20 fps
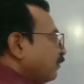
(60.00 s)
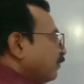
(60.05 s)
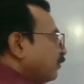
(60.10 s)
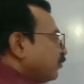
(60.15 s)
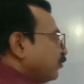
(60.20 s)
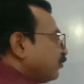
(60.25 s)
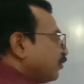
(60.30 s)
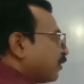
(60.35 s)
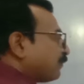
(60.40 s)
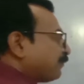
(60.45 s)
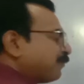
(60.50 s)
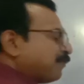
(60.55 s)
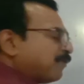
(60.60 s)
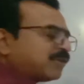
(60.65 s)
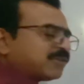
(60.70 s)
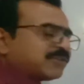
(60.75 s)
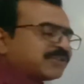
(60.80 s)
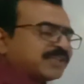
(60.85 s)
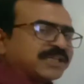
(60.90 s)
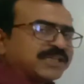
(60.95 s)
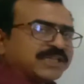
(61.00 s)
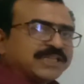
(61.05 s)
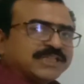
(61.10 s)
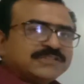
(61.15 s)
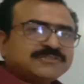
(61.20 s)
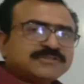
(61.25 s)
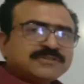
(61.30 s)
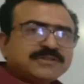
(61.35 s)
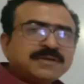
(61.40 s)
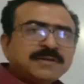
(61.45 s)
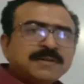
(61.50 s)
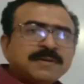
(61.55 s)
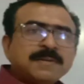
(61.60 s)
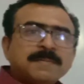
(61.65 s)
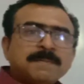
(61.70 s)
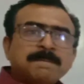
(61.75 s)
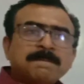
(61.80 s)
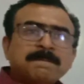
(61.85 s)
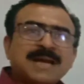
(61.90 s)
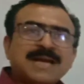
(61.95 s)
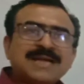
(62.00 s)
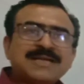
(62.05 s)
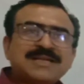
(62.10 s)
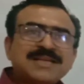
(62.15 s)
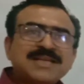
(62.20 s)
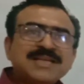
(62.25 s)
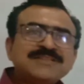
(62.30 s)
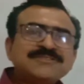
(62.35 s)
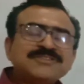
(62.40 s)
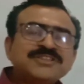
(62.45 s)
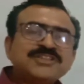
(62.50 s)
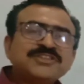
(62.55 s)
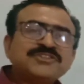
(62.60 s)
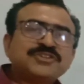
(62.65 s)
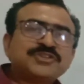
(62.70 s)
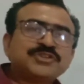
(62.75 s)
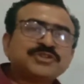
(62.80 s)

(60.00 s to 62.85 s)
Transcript: Your fourth thing is matrix is